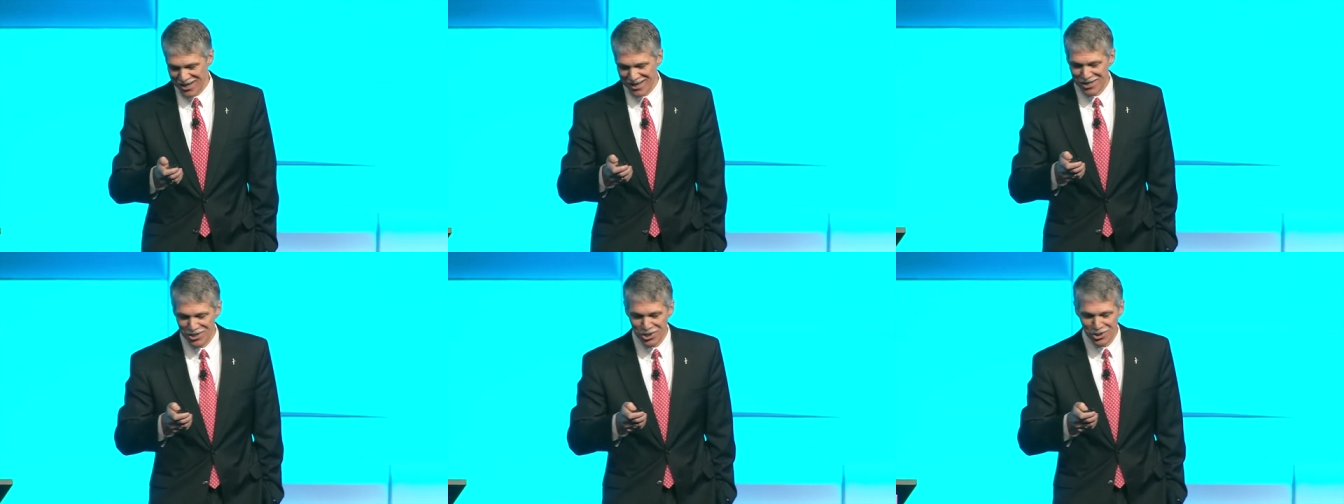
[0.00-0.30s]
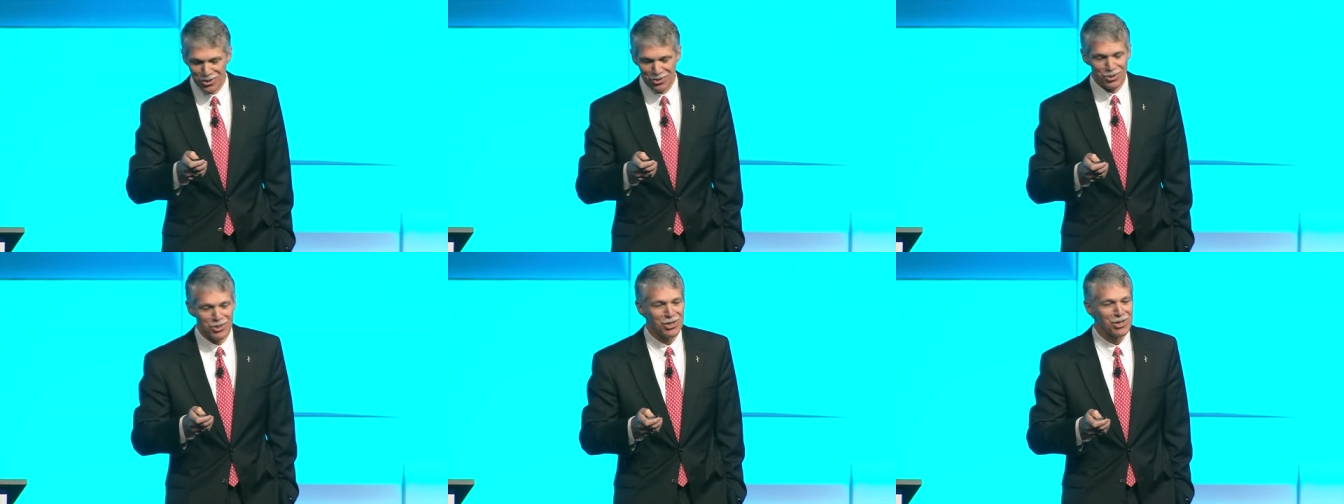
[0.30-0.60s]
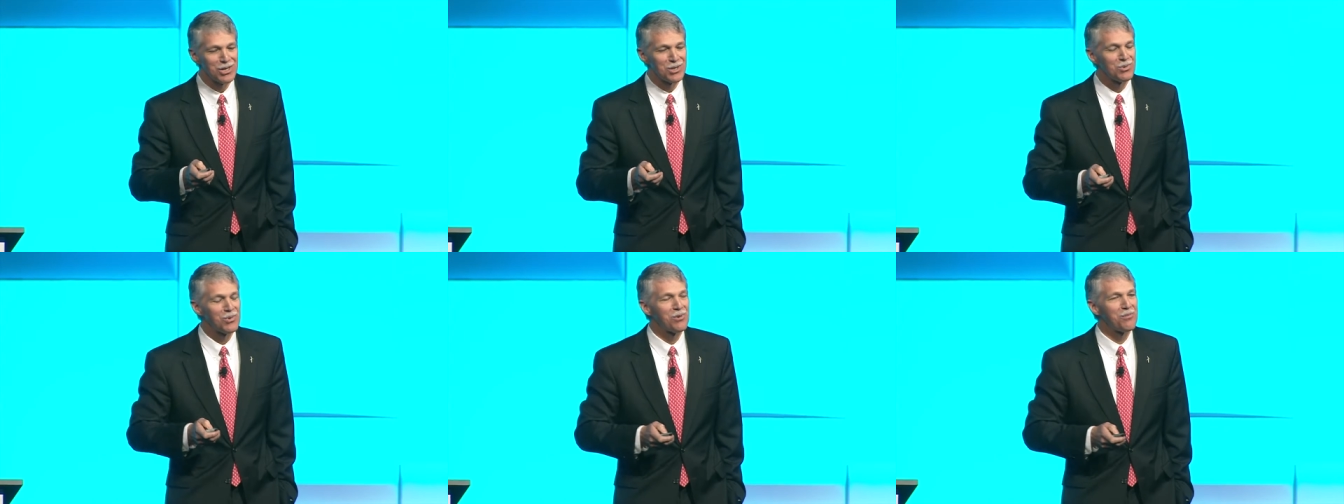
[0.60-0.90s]
issues
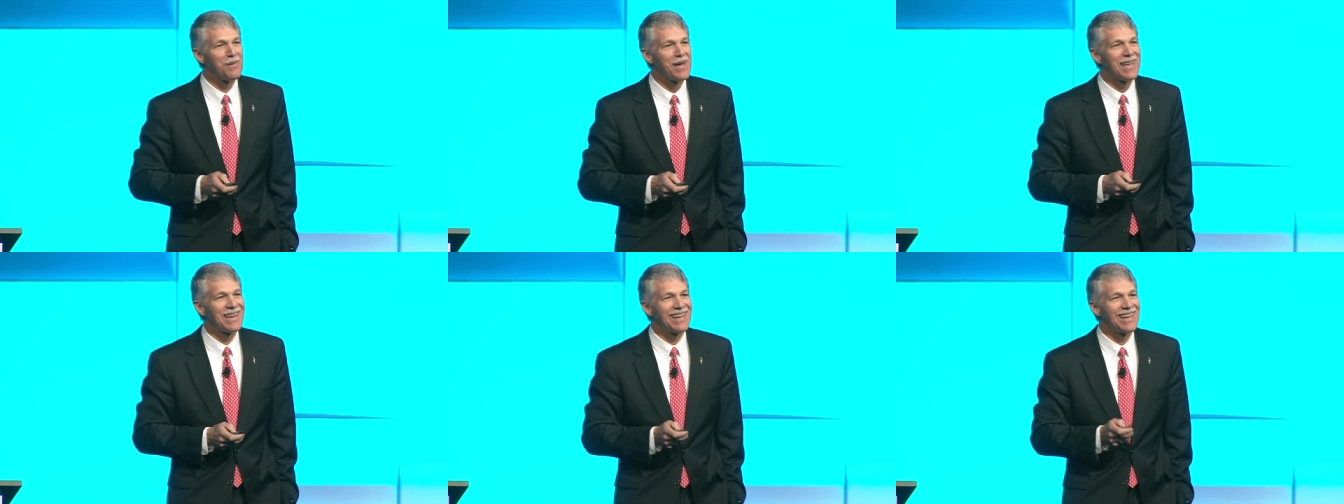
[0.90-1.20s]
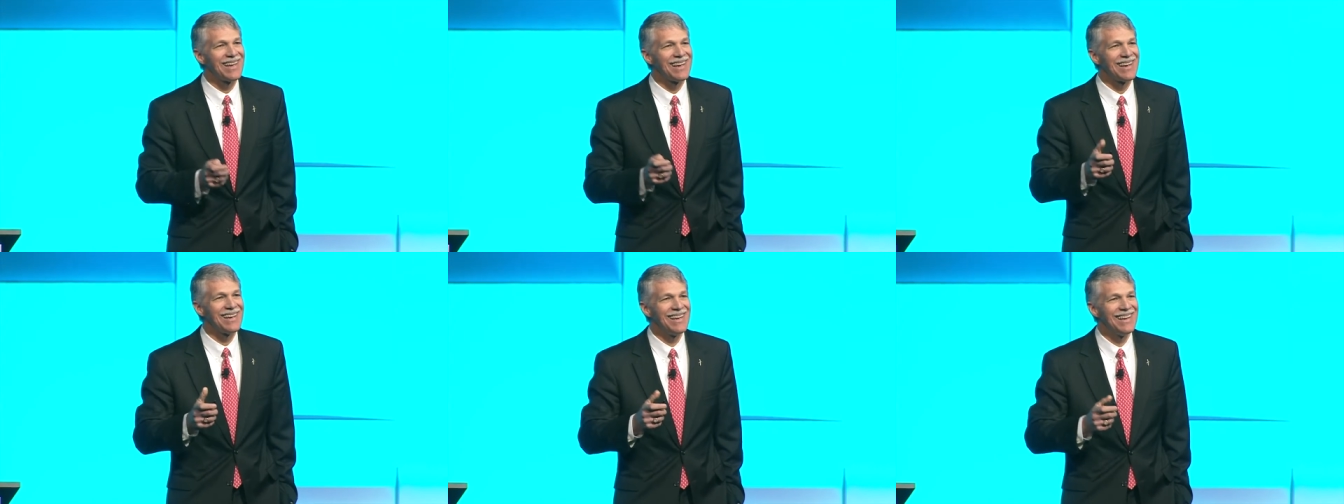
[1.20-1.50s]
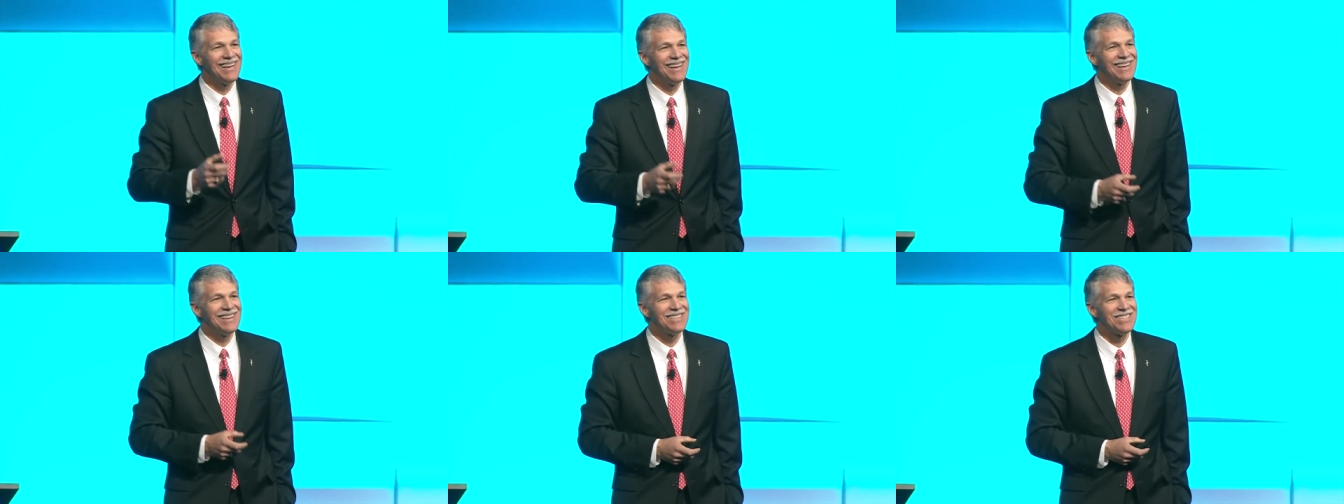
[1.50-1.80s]
because we're making
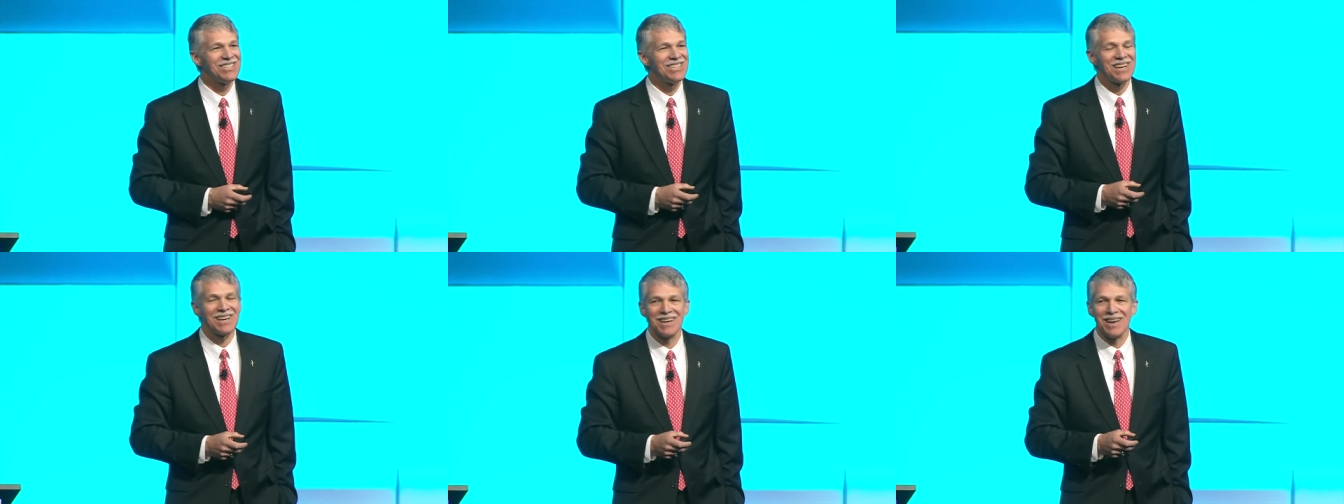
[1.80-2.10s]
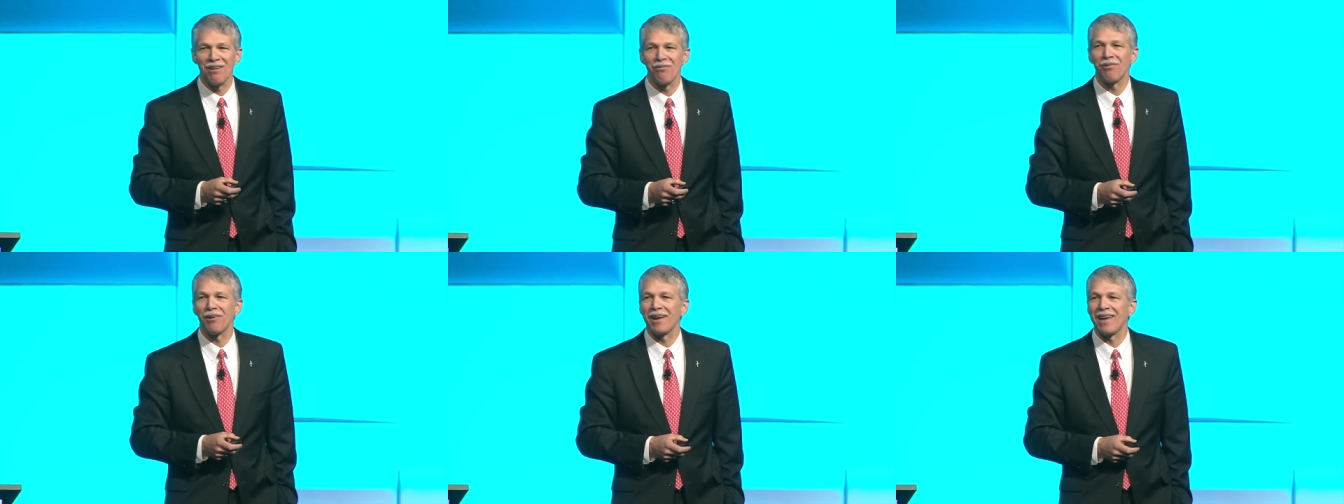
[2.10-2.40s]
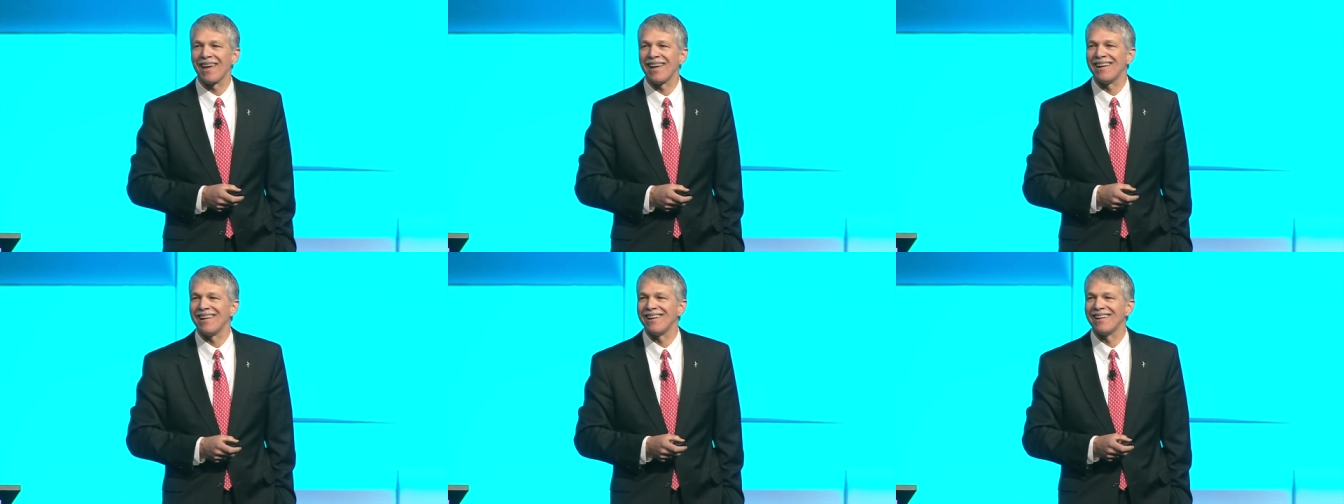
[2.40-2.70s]

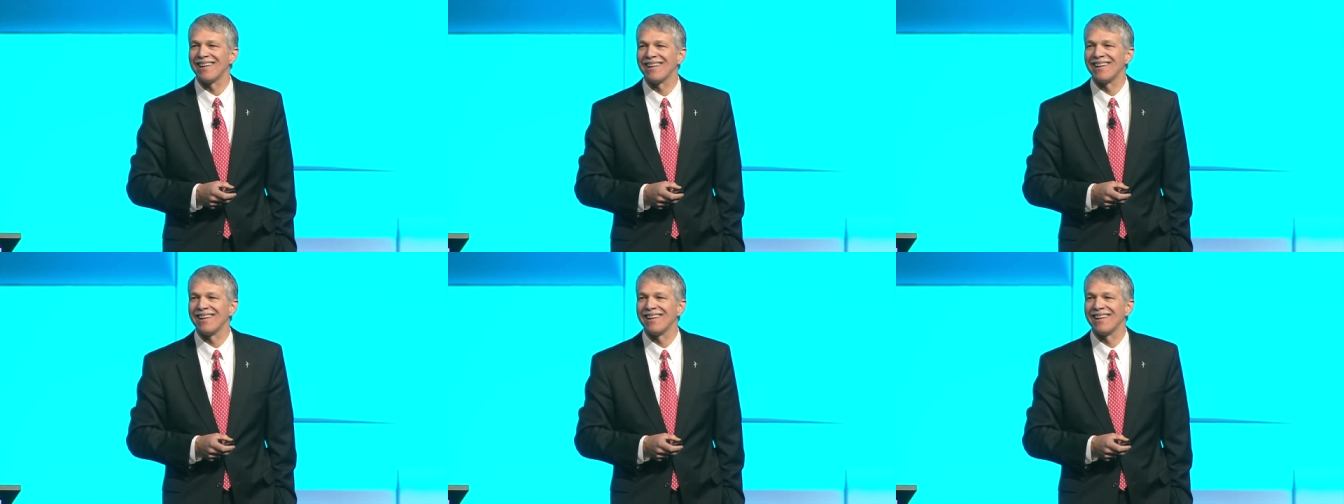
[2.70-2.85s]
significant